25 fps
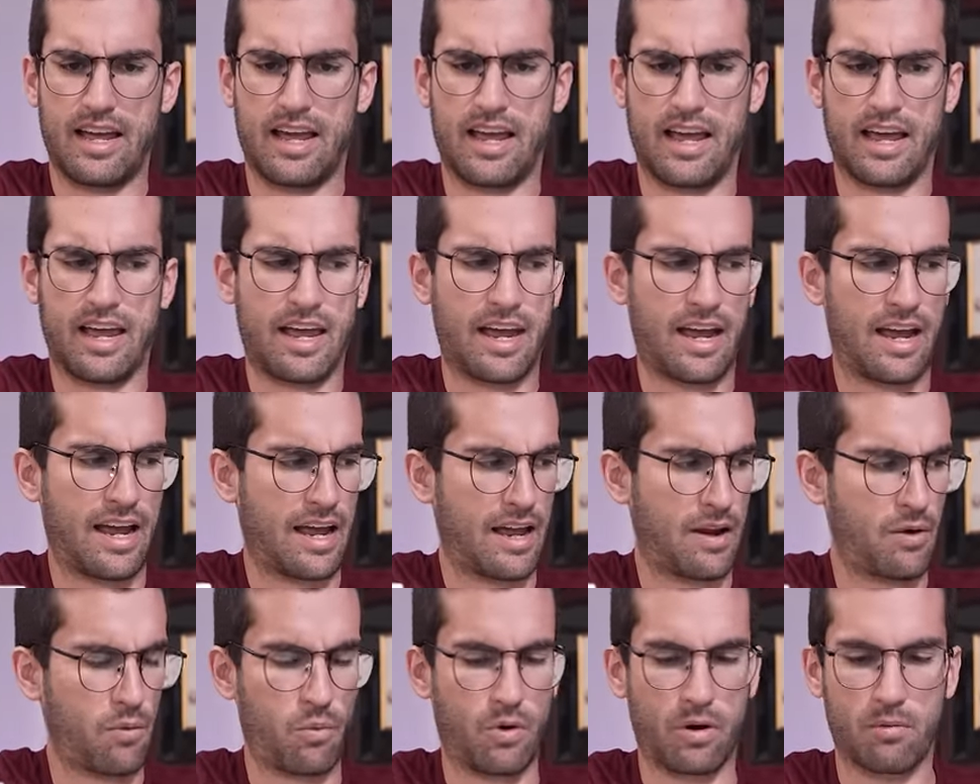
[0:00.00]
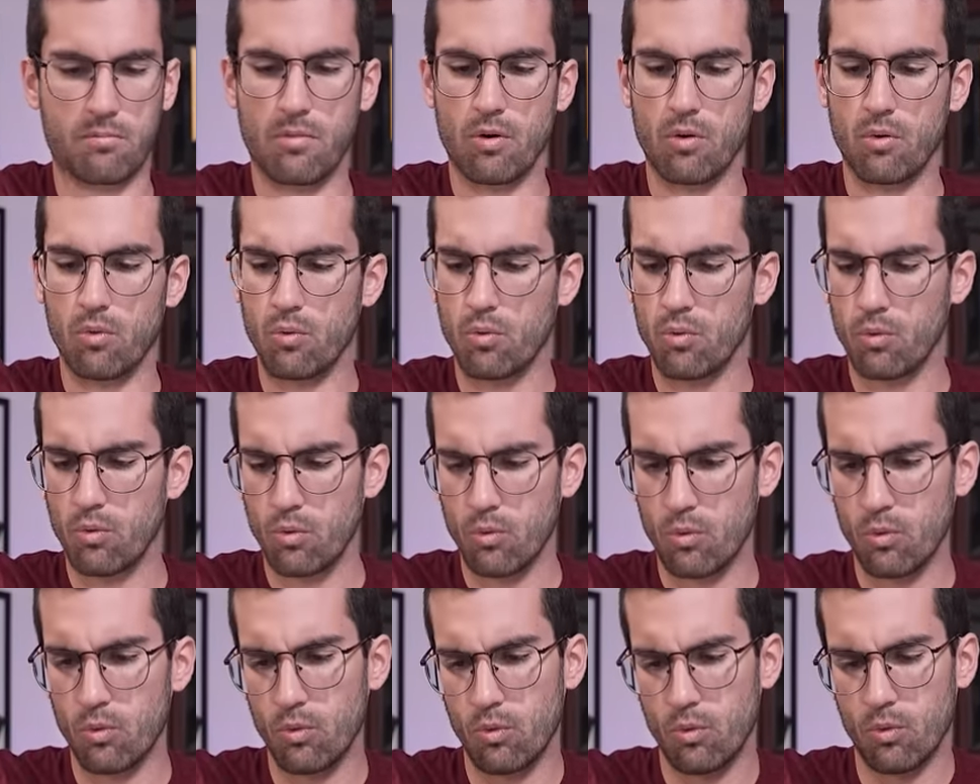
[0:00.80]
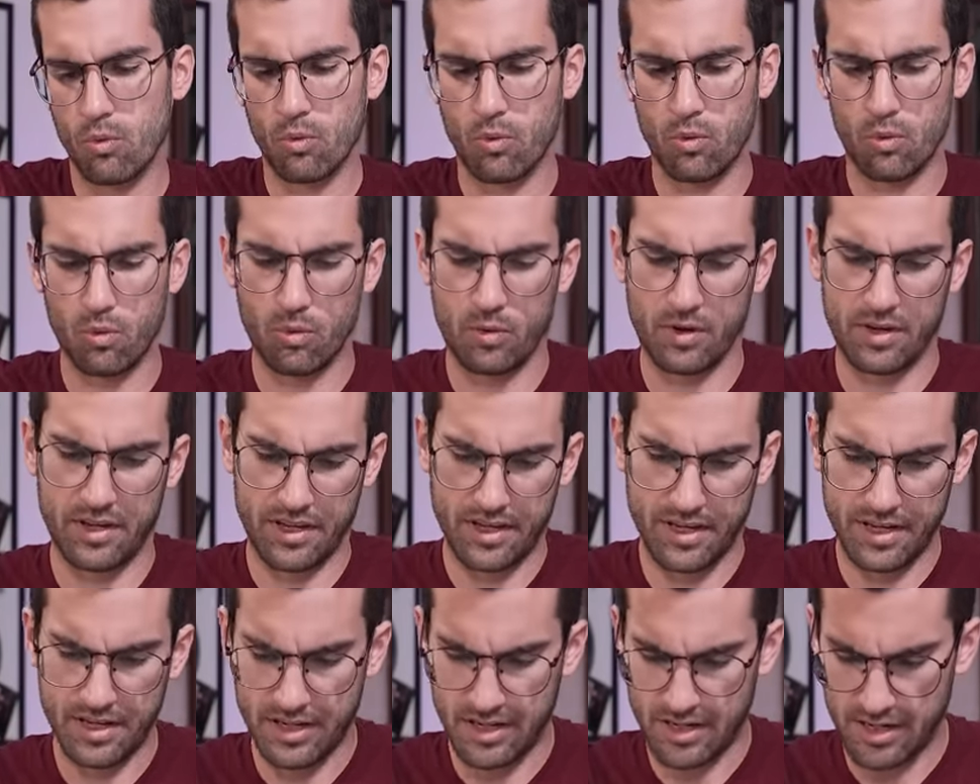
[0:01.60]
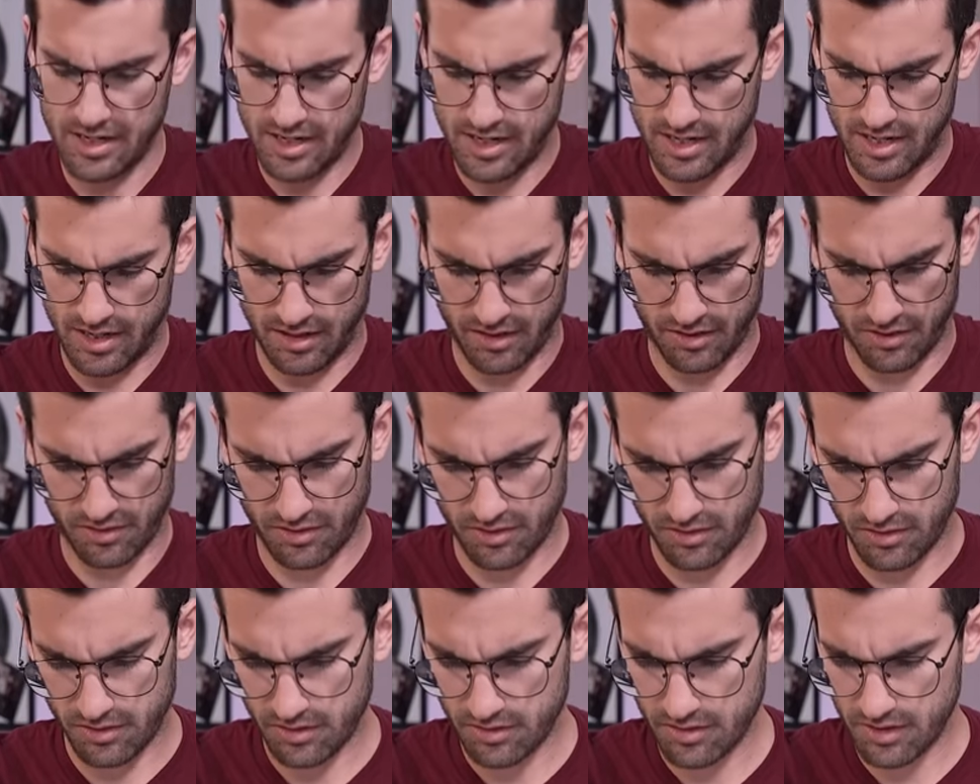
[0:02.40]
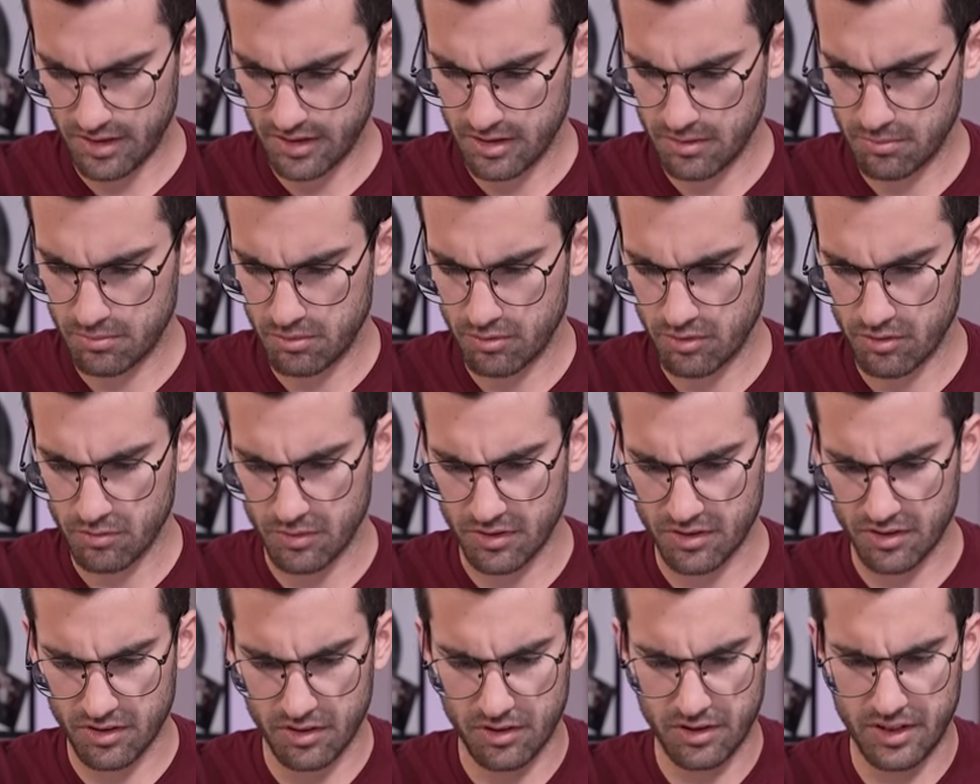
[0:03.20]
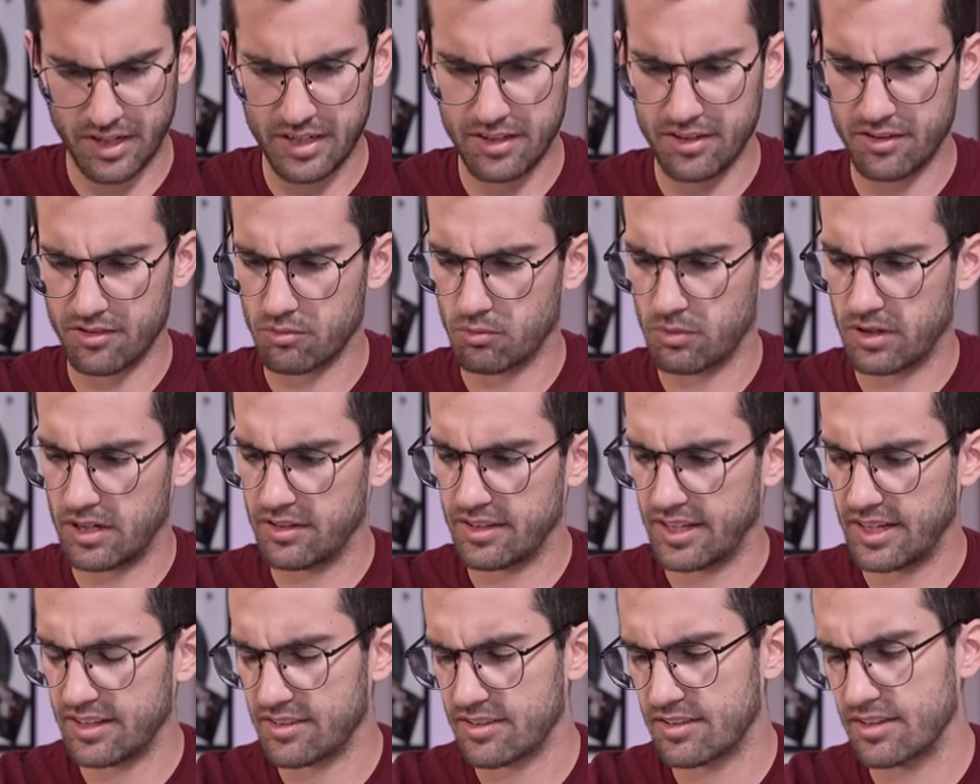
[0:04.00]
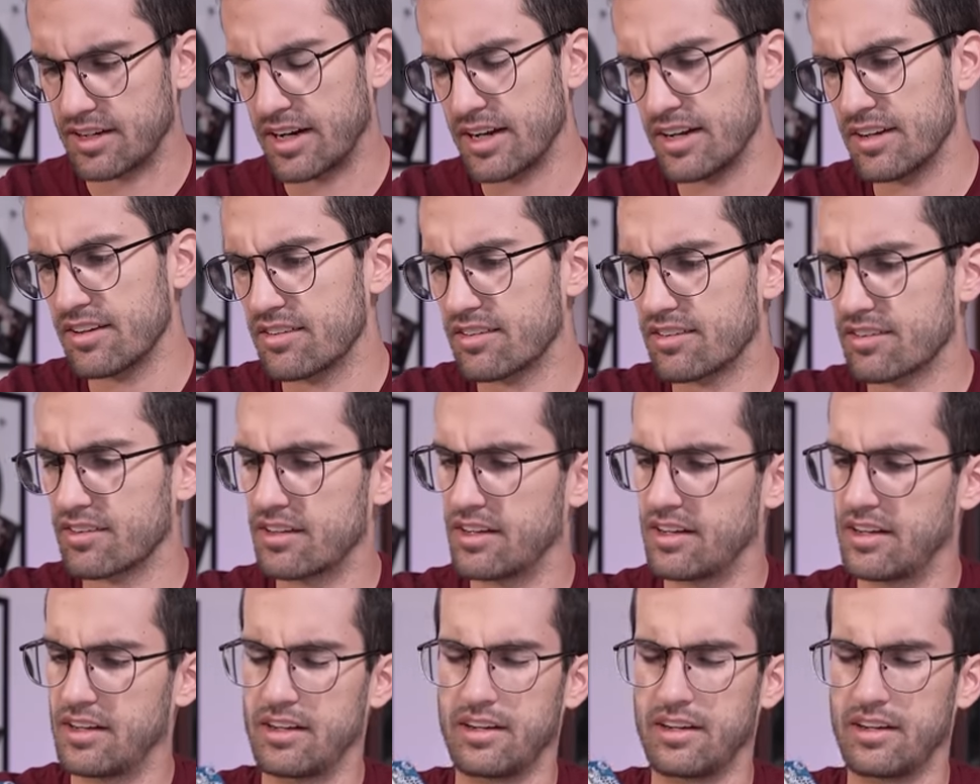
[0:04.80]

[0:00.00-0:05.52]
And one more. Ooh, yeah. So it looks like the board was cleaned as well. That's nice.